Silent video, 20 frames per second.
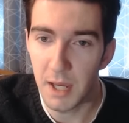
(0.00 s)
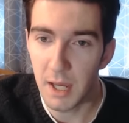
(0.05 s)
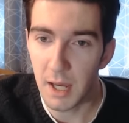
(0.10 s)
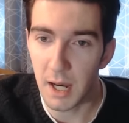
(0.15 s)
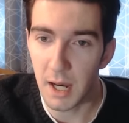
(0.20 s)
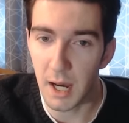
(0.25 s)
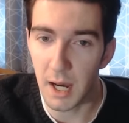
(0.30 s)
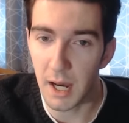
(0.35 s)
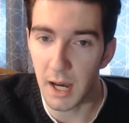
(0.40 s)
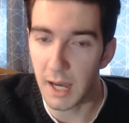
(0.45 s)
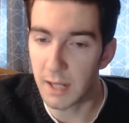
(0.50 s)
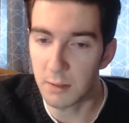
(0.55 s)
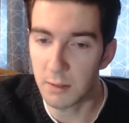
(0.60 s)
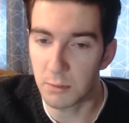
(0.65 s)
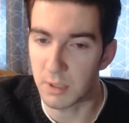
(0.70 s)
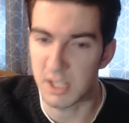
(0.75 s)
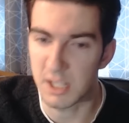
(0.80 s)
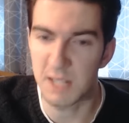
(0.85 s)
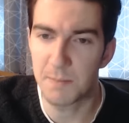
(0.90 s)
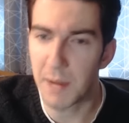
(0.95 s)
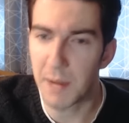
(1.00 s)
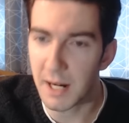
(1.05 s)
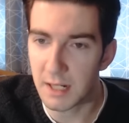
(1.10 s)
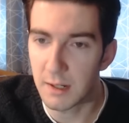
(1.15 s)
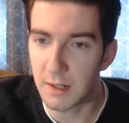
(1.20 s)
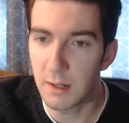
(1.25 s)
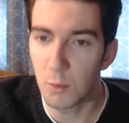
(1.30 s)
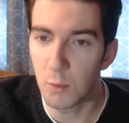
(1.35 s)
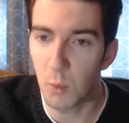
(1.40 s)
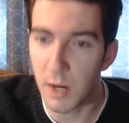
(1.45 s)
Uh, I don't expect
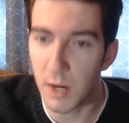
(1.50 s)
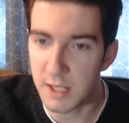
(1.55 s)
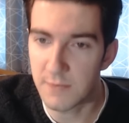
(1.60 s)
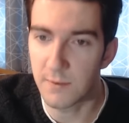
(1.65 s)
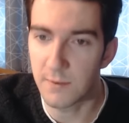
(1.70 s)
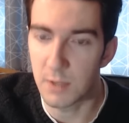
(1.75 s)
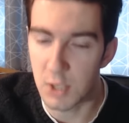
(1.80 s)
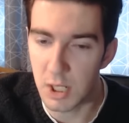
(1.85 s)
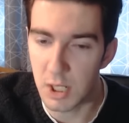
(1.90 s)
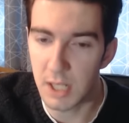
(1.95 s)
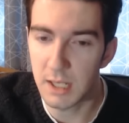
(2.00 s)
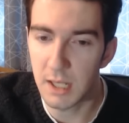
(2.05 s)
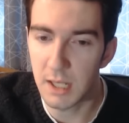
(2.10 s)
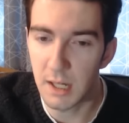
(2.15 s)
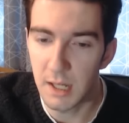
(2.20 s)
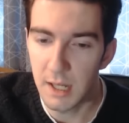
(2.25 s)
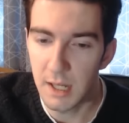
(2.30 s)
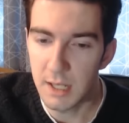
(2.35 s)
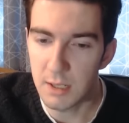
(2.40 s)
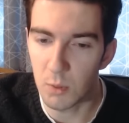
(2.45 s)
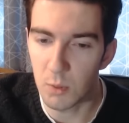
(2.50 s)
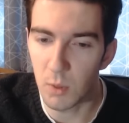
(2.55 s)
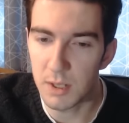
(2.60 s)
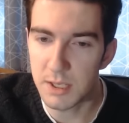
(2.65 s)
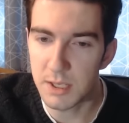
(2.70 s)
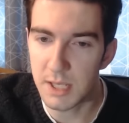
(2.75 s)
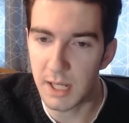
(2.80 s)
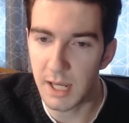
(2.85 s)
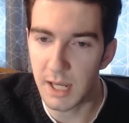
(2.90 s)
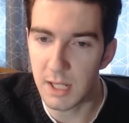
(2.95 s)
West Virginia to
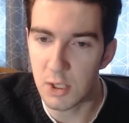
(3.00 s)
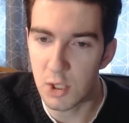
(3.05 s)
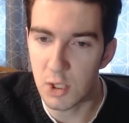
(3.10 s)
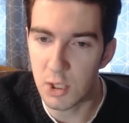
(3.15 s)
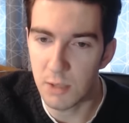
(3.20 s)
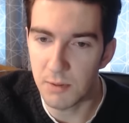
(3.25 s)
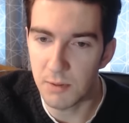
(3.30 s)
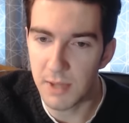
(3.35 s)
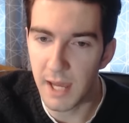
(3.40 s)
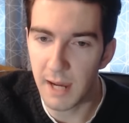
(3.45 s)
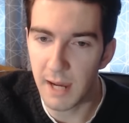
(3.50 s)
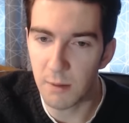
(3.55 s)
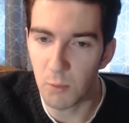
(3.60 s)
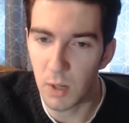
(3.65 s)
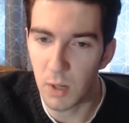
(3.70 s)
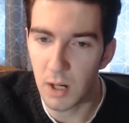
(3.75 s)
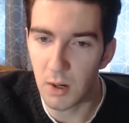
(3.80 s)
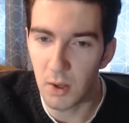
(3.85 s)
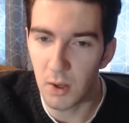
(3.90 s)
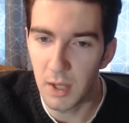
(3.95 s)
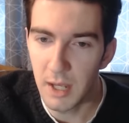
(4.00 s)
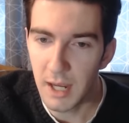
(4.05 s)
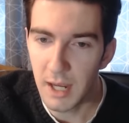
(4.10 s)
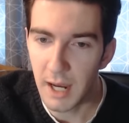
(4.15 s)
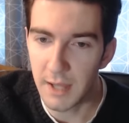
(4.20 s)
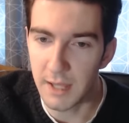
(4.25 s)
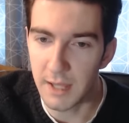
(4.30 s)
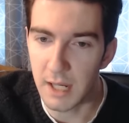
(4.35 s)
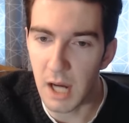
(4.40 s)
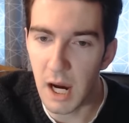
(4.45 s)
once again shoot that well. I
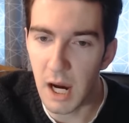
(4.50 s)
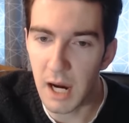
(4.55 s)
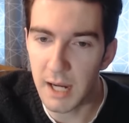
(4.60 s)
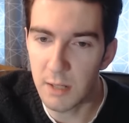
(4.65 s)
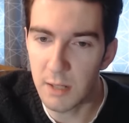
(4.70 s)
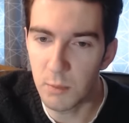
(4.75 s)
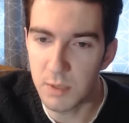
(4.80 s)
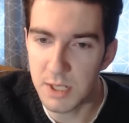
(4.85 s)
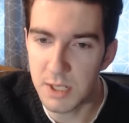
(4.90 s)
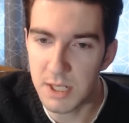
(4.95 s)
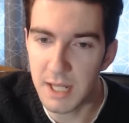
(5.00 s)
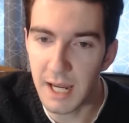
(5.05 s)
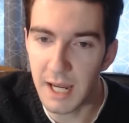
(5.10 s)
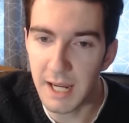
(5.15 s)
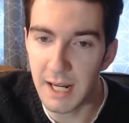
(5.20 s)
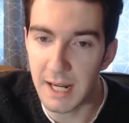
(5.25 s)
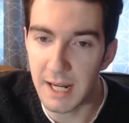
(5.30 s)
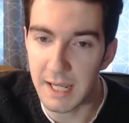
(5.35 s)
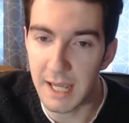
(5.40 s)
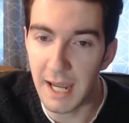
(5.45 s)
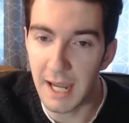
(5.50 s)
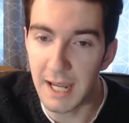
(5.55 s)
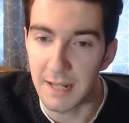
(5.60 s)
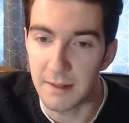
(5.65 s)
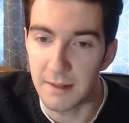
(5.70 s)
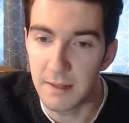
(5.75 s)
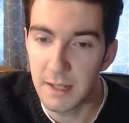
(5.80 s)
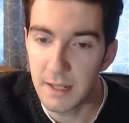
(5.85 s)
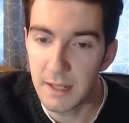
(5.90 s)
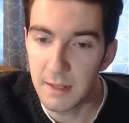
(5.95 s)
think Iowa State, again,
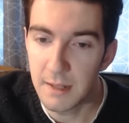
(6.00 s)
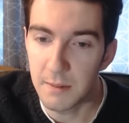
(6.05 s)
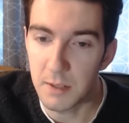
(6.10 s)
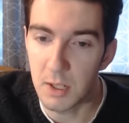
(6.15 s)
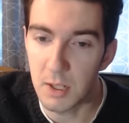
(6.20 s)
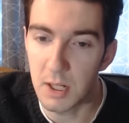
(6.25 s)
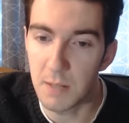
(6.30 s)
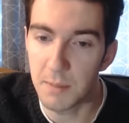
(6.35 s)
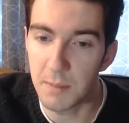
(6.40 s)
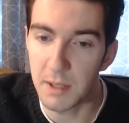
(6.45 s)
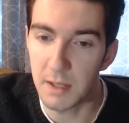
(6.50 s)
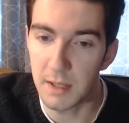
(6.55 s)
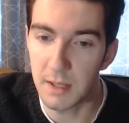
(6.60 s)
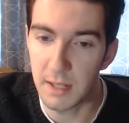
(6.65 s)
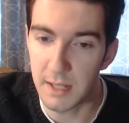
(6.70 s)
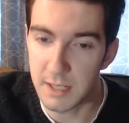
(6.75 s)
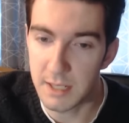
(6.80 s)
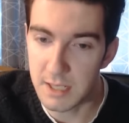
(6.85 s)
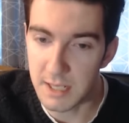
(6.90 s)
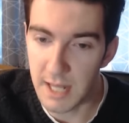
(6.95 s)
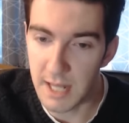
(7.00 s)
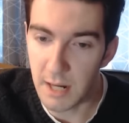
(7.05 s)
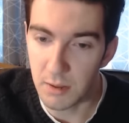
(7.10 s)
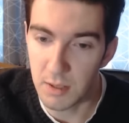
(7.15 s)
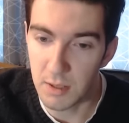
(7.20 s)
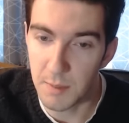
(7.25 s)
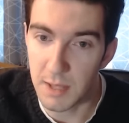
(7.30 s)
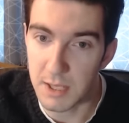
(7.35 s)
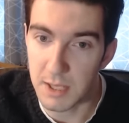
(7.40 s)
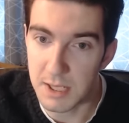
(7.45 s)
going to be this is now going to
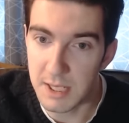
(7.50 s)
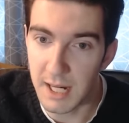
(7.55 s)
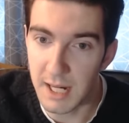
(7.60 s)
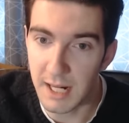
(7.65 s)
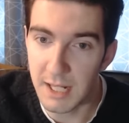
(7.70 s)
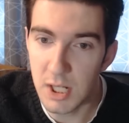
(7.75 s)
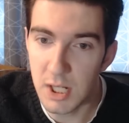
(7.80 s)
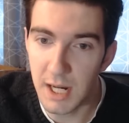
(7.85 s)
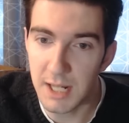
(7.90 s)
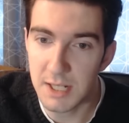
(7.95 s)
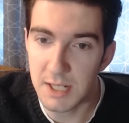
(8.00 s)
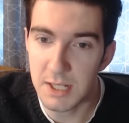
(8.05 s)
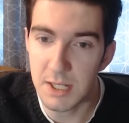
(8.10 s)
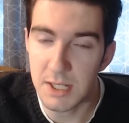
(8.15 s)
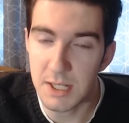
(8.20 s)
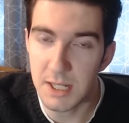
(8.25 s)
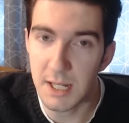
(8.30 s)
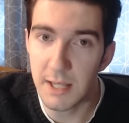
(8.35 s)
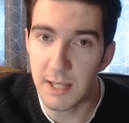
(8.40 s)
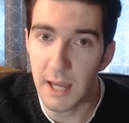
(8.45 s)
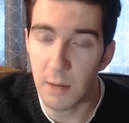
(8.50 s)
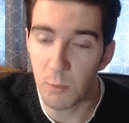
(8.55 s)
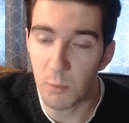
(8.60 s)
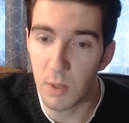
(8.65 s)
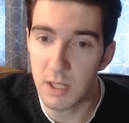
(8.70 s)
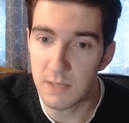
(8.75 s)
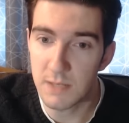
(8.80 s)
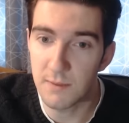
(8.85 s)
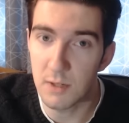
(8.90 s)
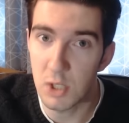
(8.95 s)
be the second chance to see that
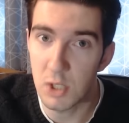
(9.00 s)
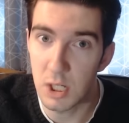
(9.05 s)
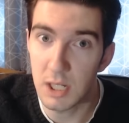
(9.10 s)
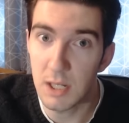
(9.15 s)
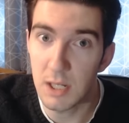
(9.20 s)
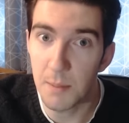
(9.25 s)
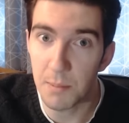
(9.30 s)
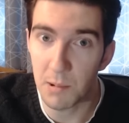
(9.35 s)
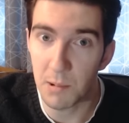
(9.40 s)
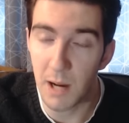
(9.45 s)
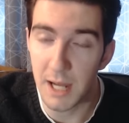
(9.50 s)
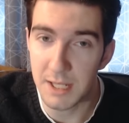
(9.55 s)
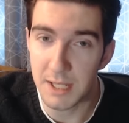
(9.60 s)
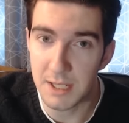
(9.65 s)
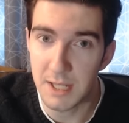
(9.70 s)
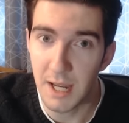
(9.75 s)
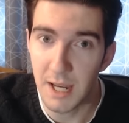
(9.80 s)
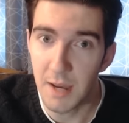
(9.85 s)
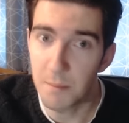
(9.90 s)
West Virginia press.